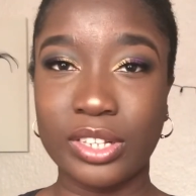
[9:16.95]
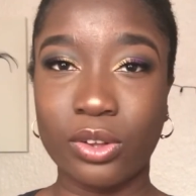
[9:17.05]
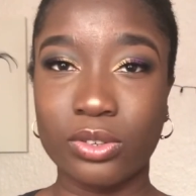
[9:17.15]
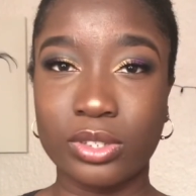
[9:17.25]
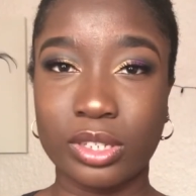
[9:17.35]

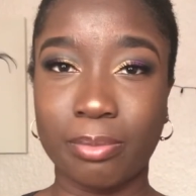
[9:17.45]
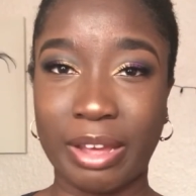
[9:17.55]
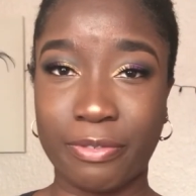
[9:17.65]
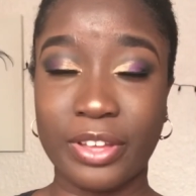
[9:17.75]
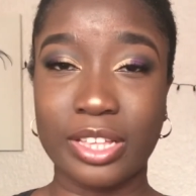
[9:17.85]
sales in
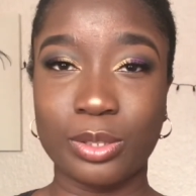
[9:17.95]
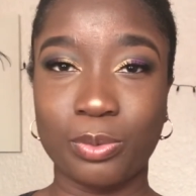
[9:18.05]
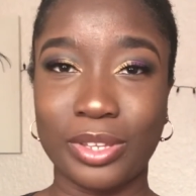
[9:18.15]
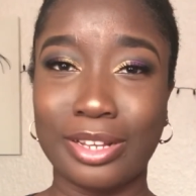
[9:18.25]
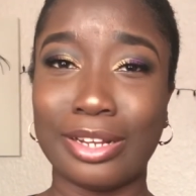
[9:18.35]
my
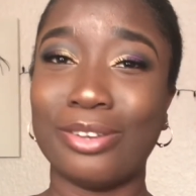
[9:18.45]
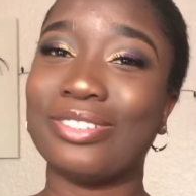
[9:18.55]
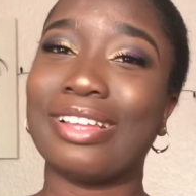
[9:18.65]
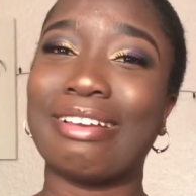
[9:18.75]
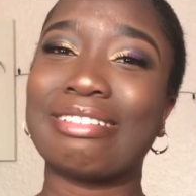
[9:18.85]
first week, and I
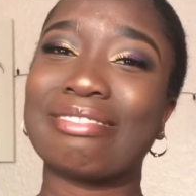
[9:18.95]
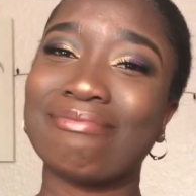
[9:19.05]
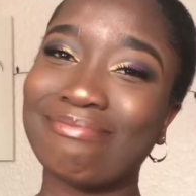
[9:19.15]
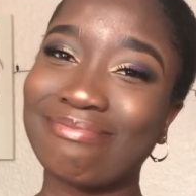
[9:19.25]
was like,